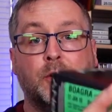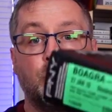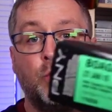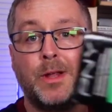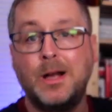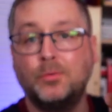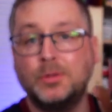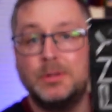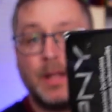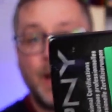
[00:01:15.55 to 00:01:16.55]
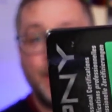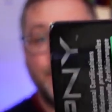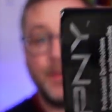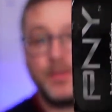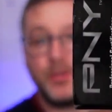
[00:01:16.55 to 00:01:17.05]

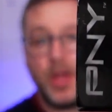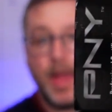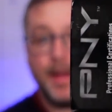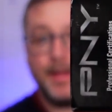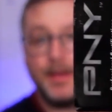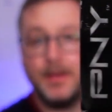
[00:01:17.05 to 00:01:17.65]
2010.